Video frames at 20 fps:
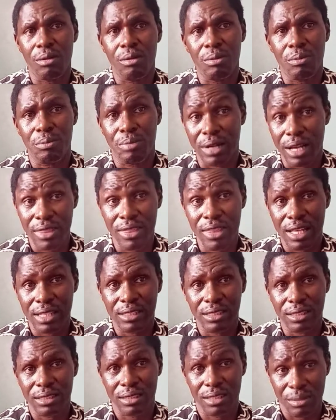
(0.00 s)

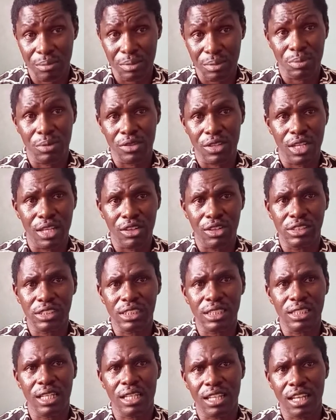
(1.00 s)
brothers, the people they
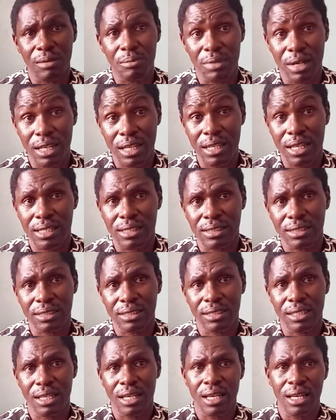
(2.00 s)
consider their brothers
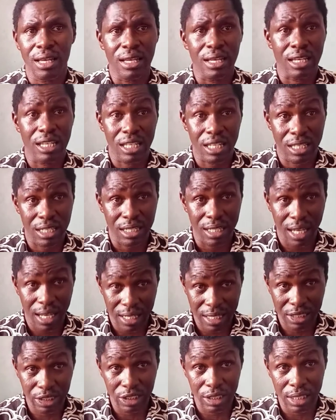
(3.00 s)
in
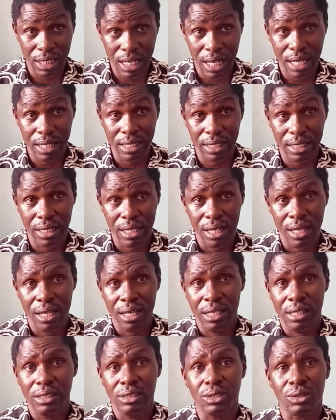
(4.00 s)
Kalenjin land.
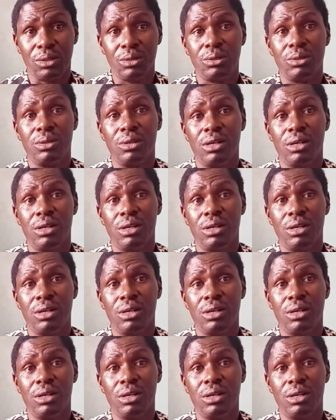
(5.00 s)
So,